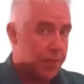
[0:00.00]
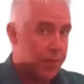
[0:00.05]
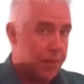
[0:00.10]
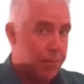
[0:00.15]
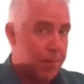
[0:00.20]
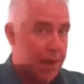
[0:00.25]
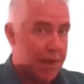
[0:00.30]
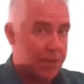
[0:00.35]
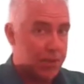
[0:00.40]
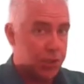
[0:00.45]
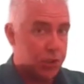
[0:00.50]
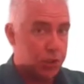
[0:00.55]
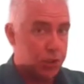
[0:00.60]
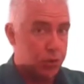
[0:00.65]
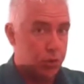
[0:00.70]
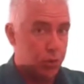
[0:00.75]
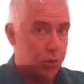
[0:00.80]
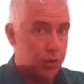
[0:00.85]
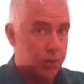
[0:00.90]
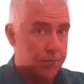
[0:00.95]
the magic
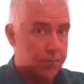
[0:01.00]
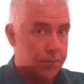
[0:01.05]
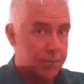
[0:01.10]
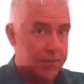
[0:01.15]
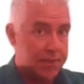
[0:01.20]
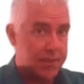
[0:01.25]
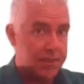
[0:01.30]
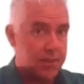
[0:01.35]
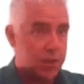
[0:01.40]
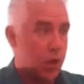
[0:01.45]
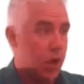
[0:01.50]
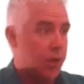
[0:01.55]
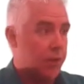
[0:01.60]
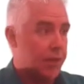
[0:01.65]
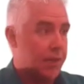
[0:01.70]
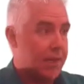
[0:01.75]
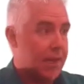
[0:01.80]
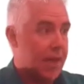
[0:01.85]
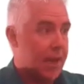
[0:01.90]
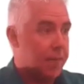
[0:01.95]
tool. This is
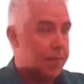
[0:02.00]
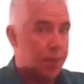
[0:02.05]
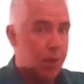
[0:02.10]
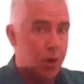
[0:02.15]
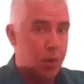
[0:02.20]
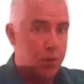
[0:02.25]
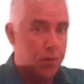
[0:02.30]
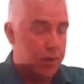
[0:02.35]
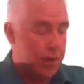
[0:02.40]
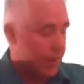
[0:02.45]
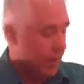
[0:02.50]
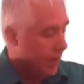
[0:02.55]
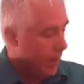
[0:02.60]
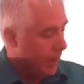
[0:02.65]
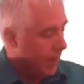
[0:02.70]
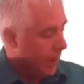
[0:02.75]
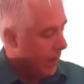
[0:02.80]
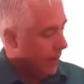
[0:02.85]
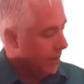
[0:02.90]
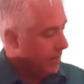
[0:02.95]
called a capo.
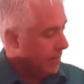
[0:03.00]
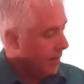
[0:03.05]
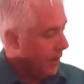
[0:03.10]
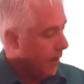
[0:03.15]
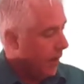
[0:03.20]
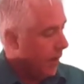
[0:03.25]
It's